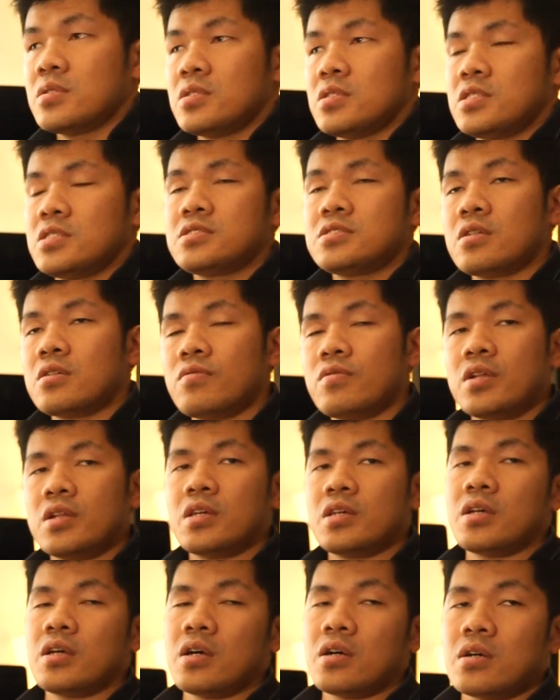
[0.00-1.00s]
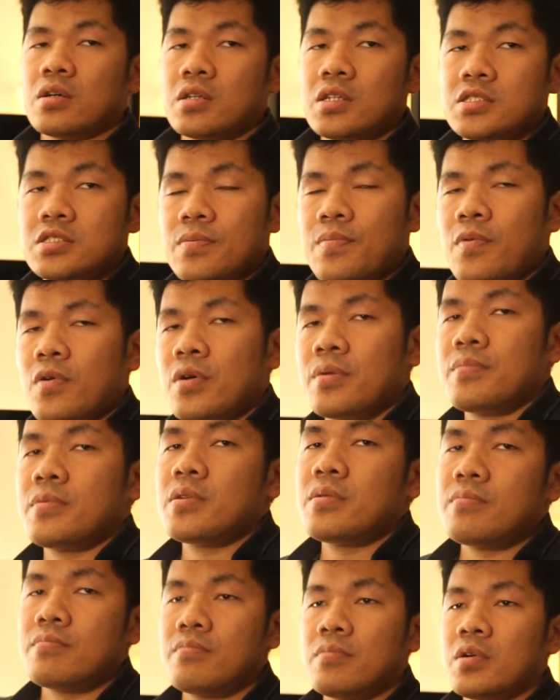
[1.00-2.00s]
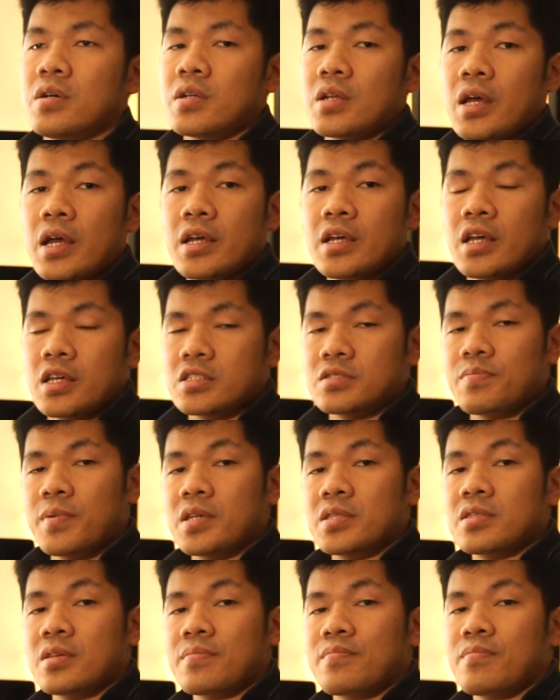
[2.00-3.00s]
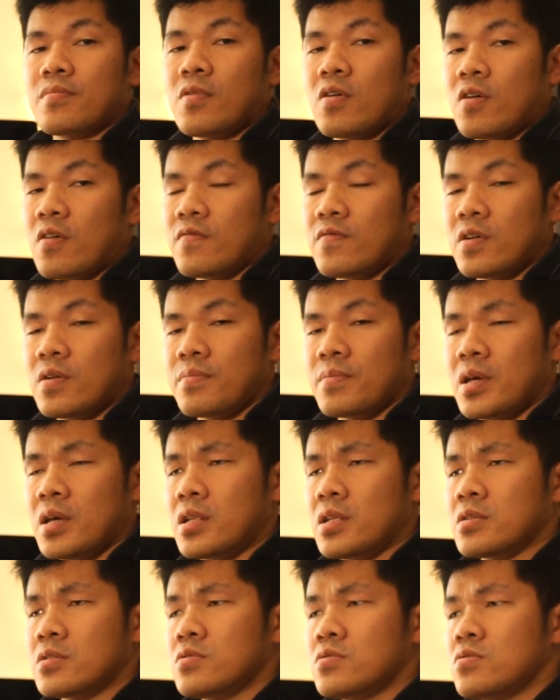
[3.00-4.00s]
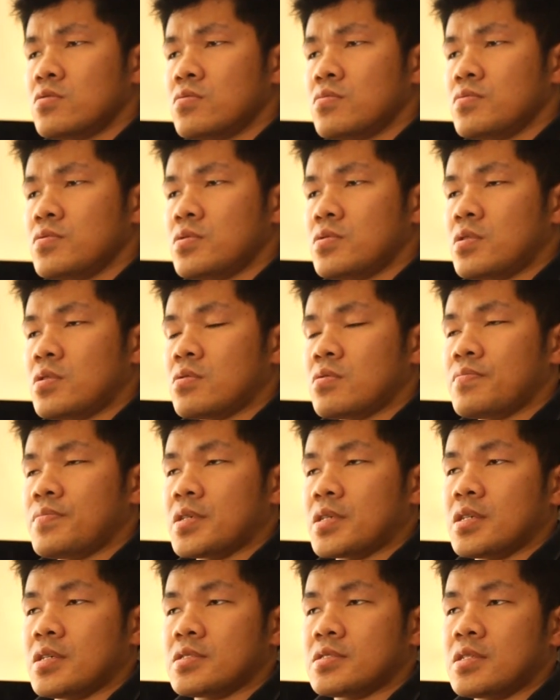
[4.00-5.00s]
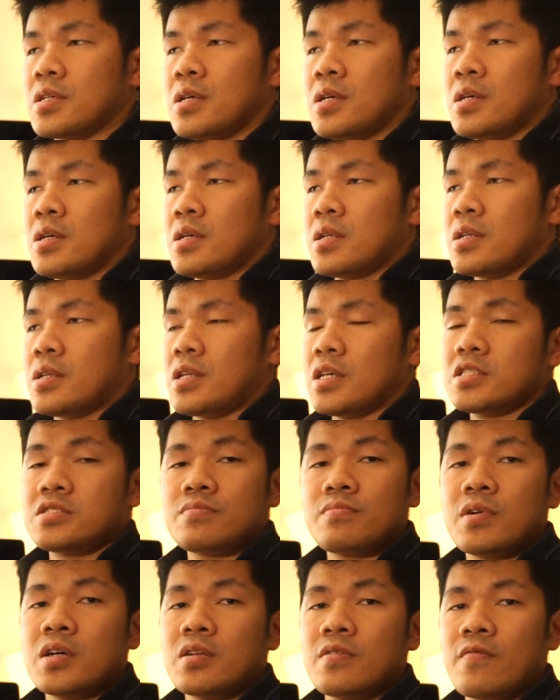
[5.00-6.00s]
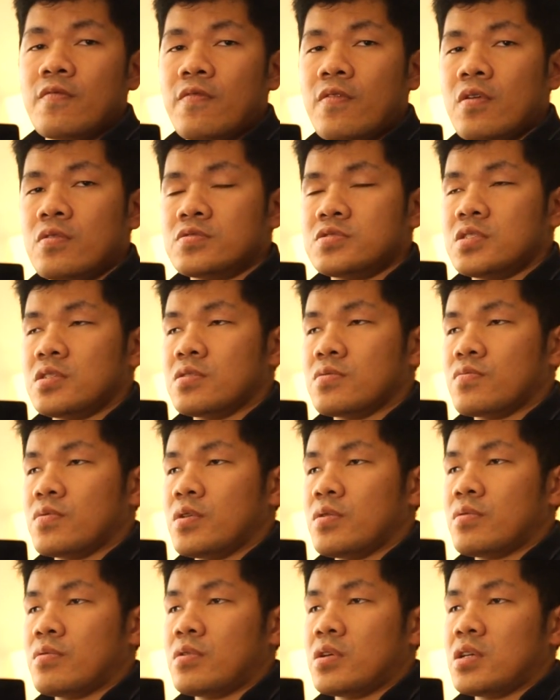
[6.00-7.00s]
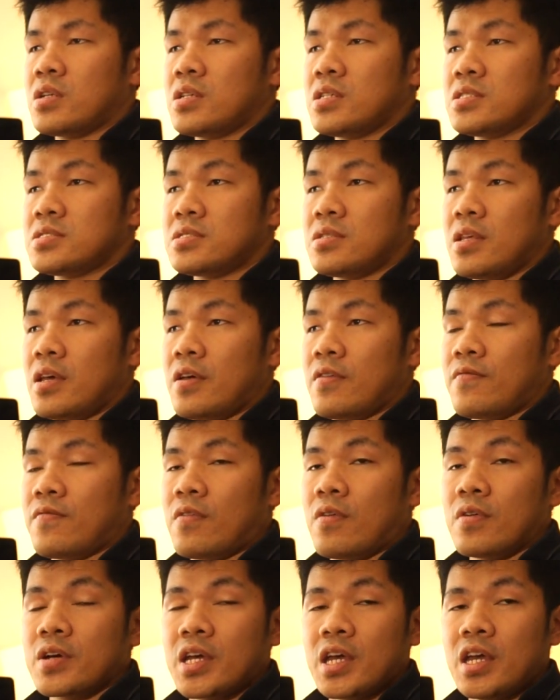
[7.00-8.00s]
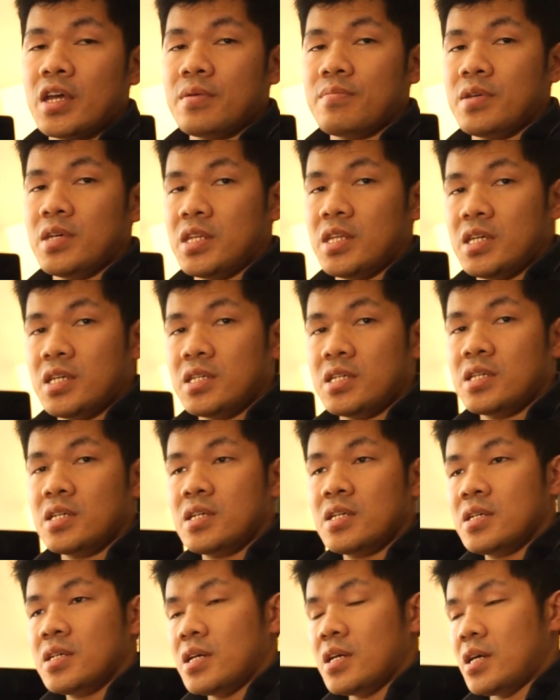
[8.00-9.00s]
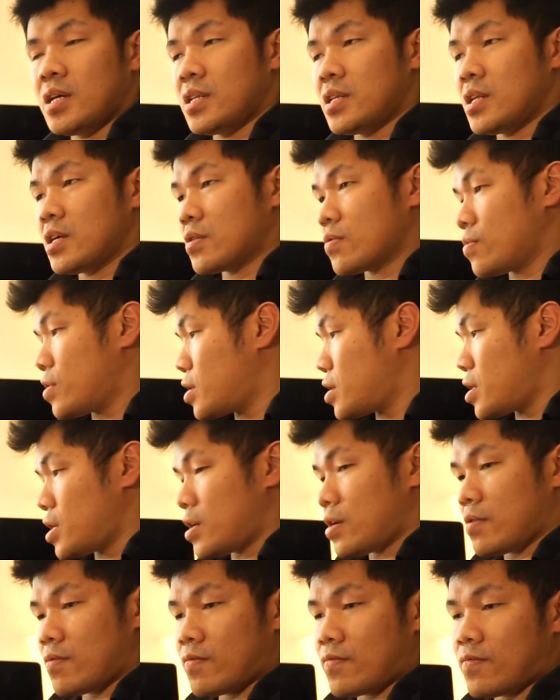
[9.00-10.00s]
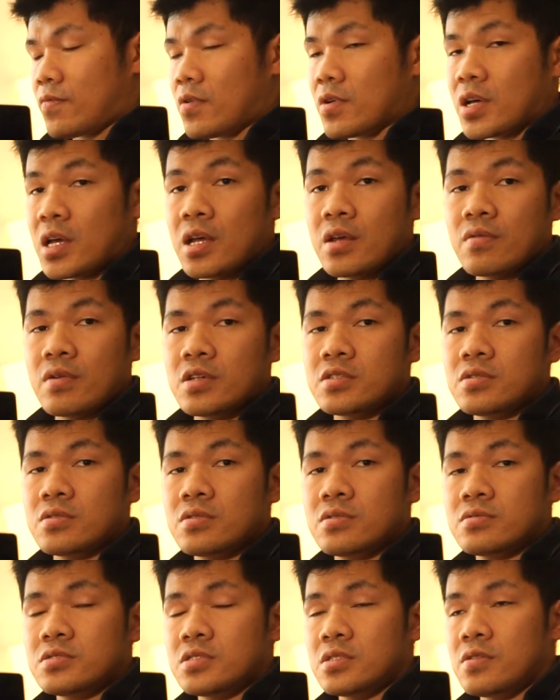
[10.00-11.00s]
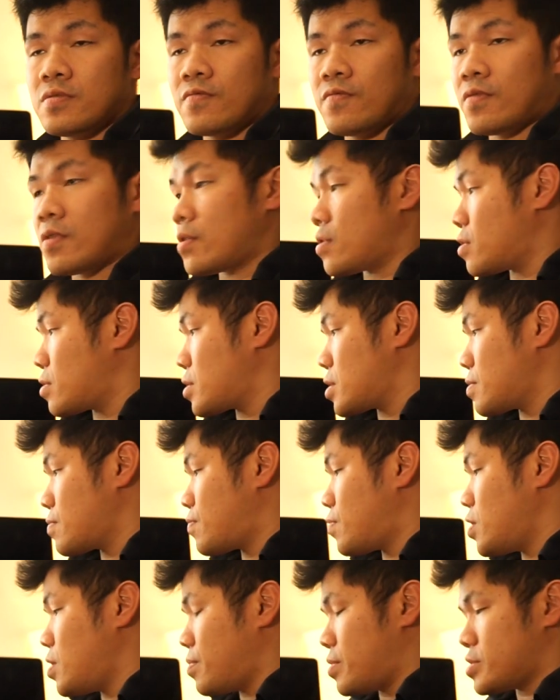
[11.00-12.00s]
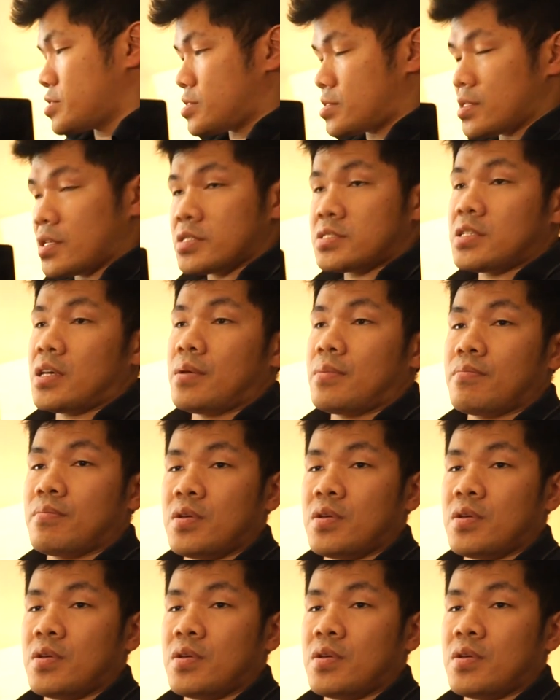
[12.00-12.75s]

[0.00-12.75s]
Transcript: It's not really a disappointment, but I expected more from Elegoo, you know, because next month Frozen will release their 4K mini, and that one have 4K resolution for pretty much the same